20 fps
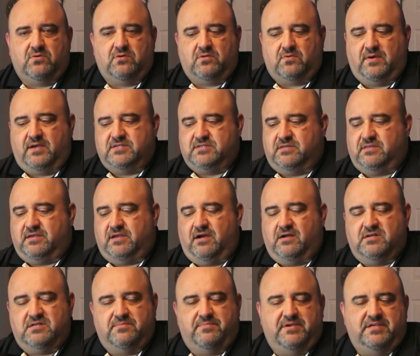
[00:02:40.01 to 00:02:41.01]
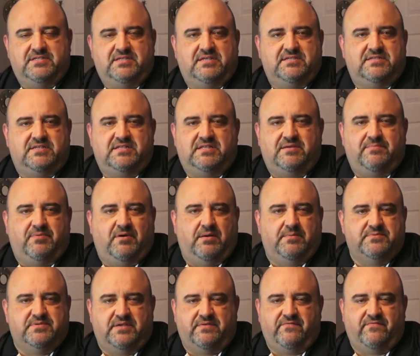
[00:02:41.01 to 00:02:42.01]
or the rest of the R G B C C T
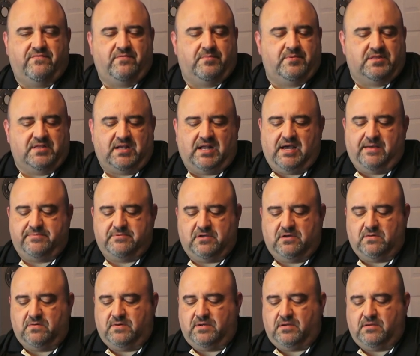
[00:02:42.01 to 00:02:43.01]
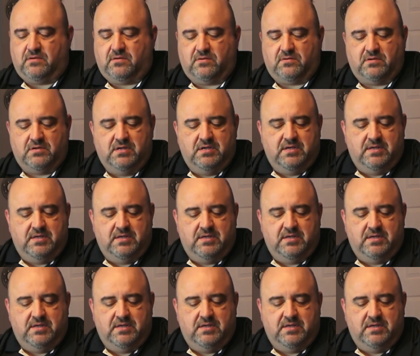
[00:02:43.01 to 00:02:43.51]
bulbs, even from Gledopto, or